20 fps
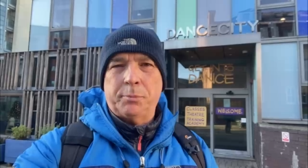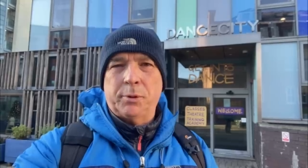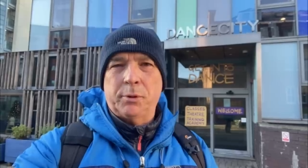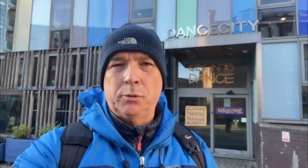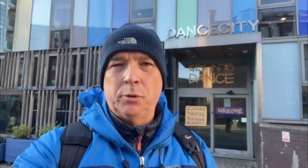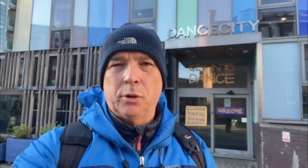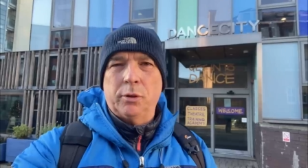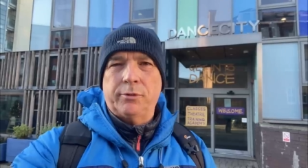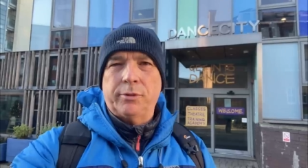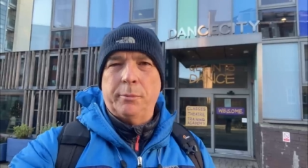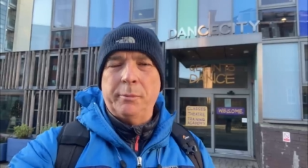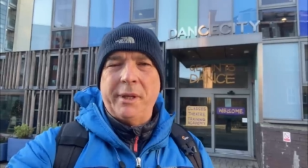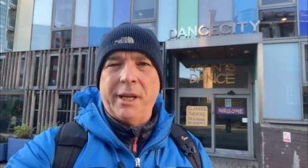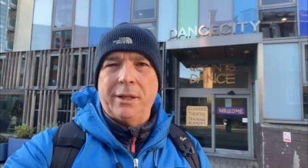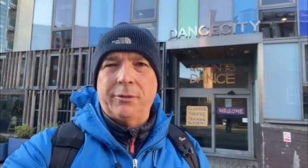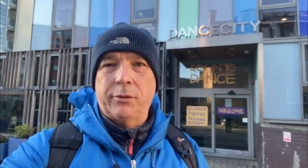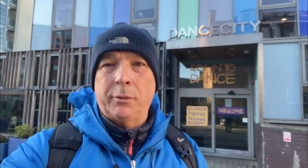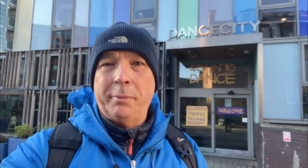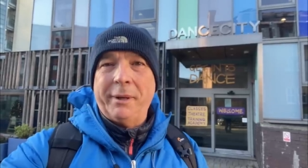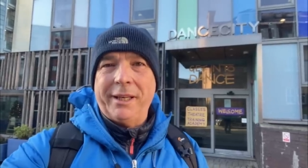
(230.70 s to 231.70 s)
the road from the
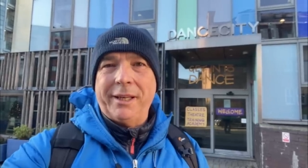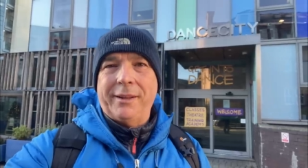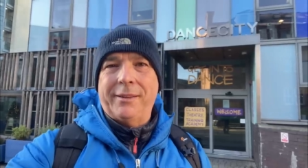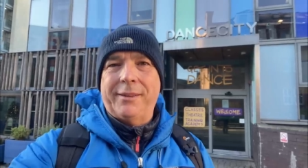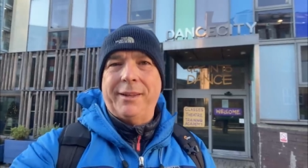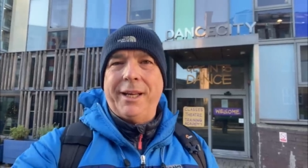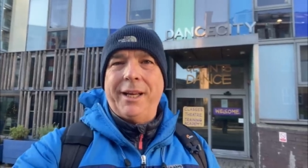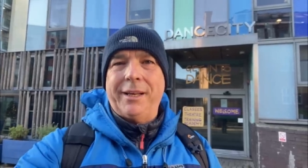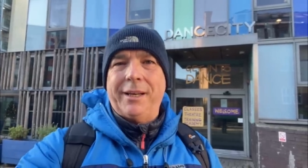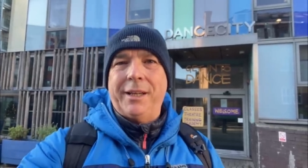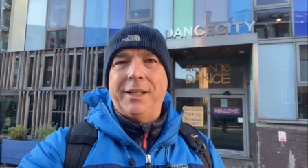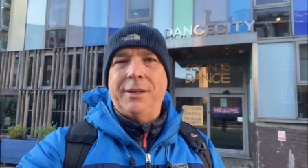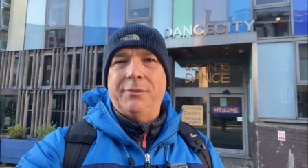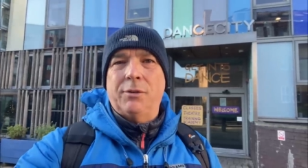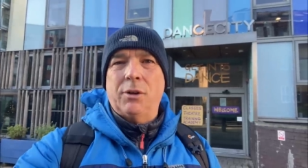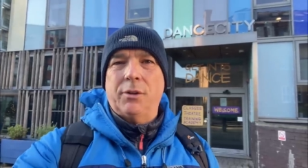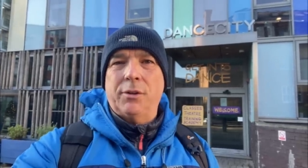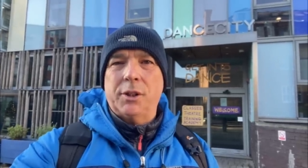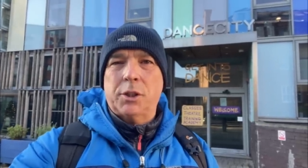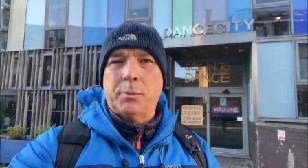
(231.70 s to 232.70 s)
Alphabetti Theatre,
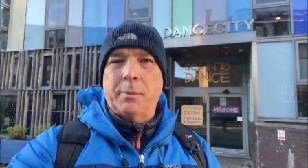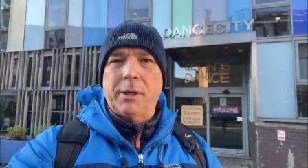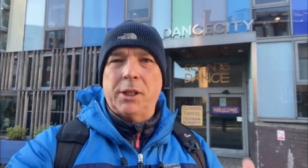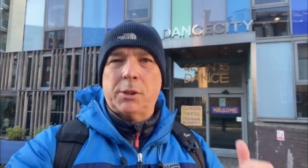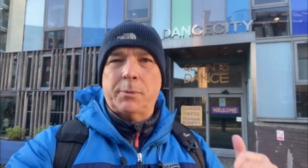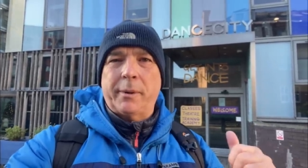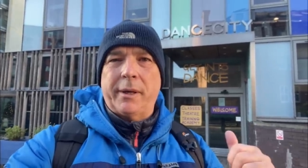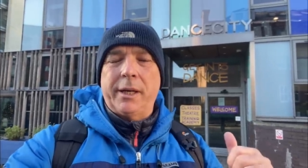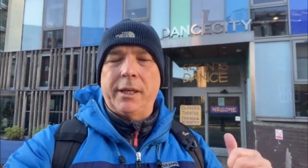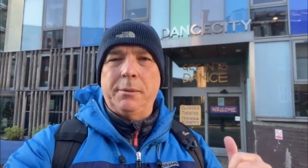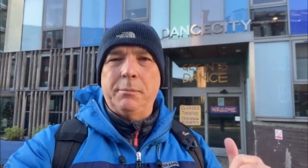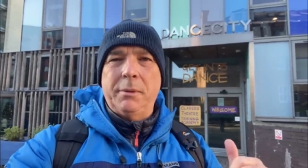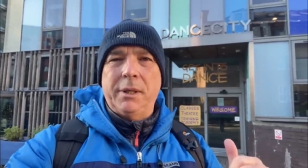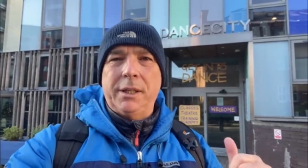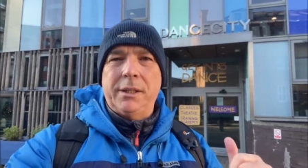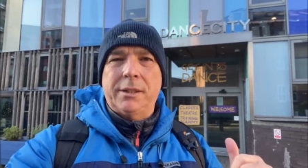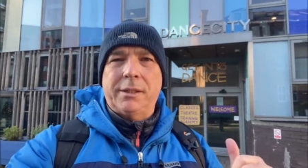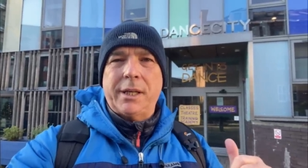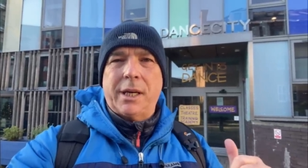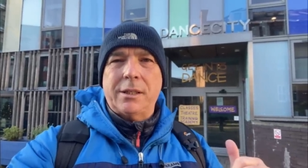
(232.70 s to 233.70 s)
you've got this place behind
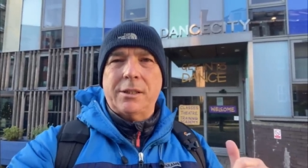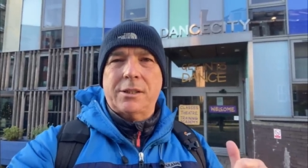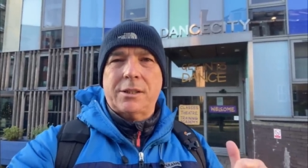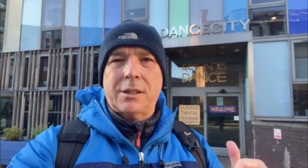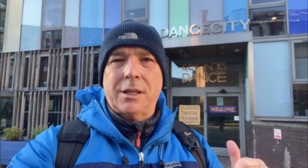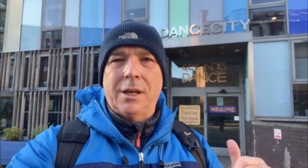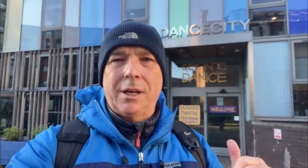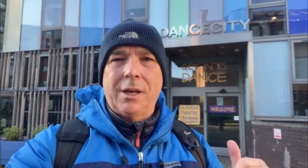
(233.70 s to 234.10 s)
me, the Dance